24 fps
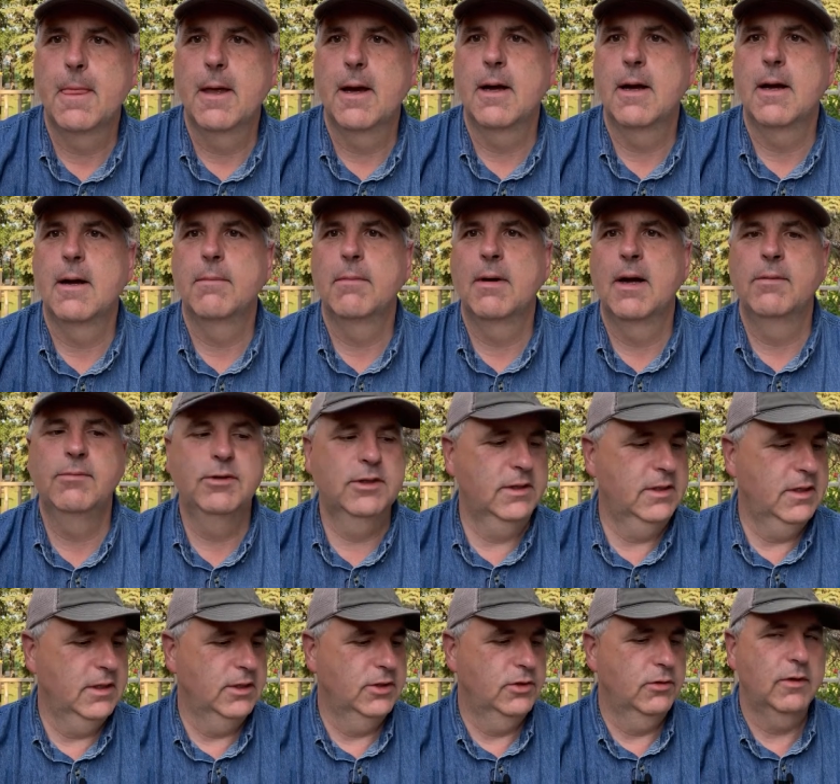I'm
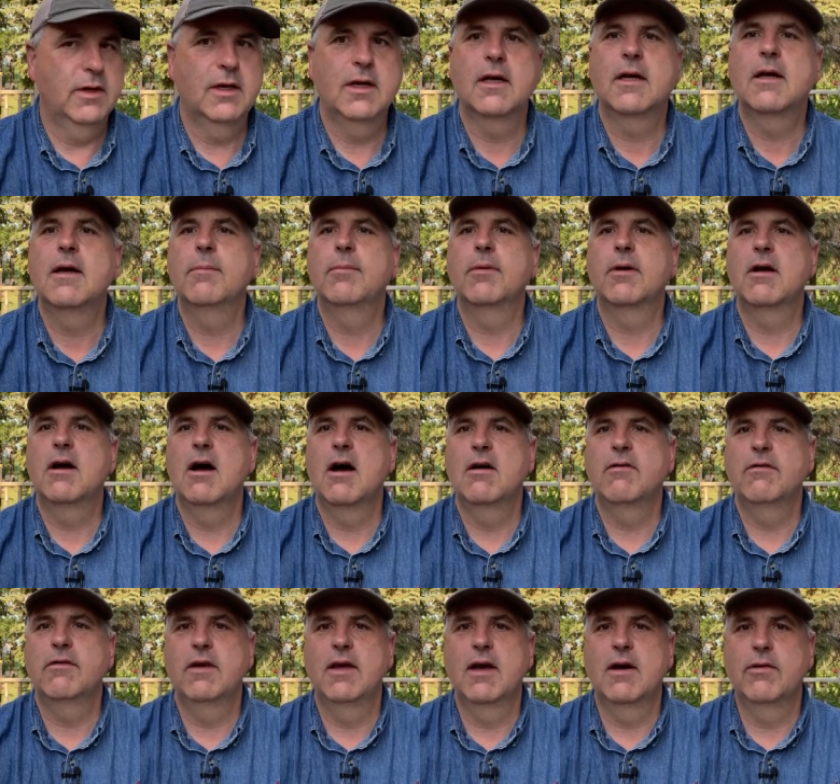just enjoying a cup of
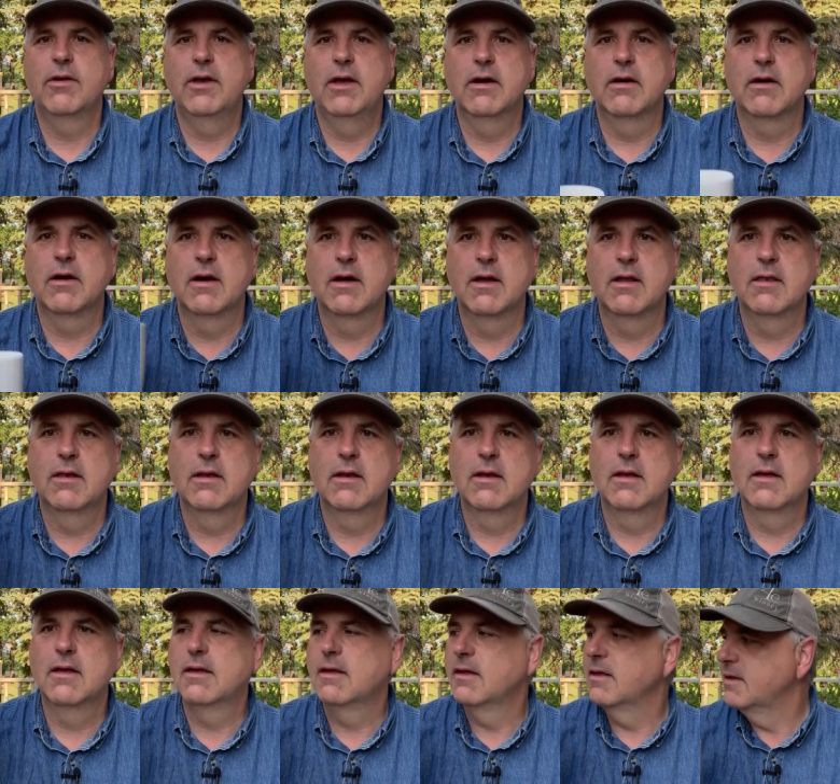coffee out here on
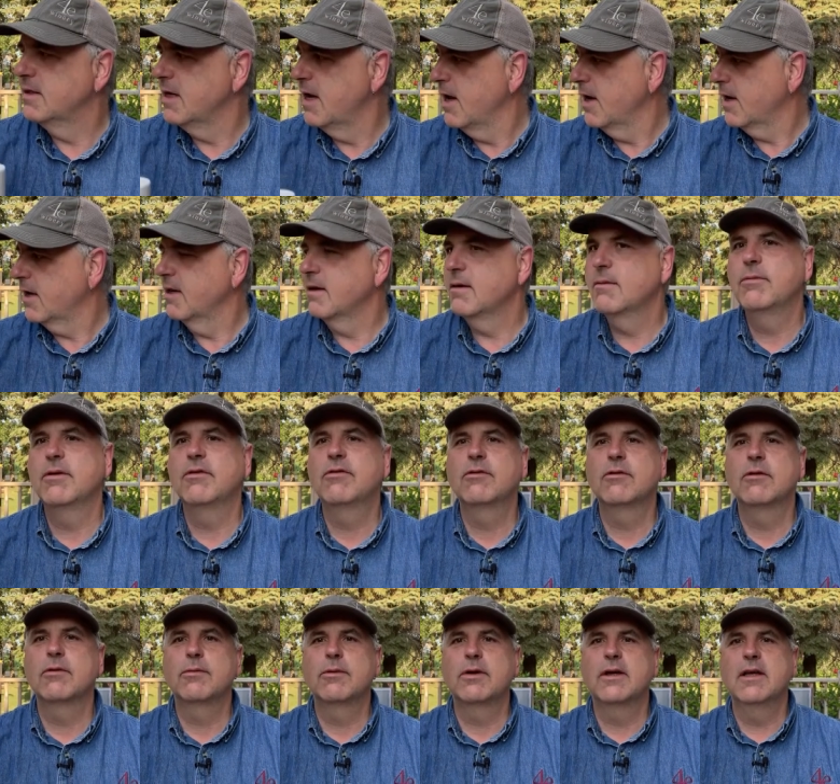the deck
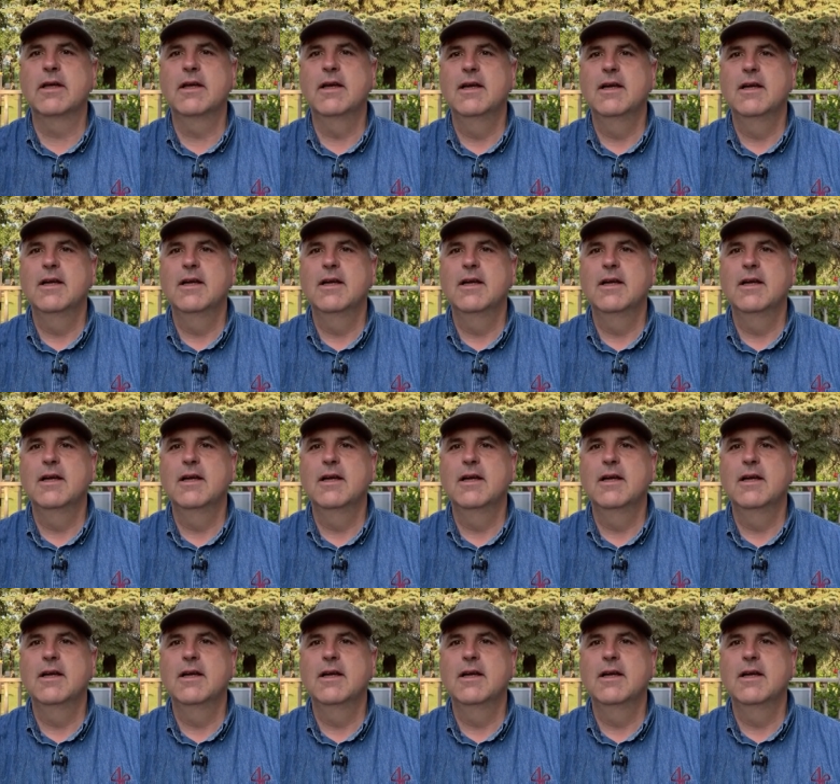before we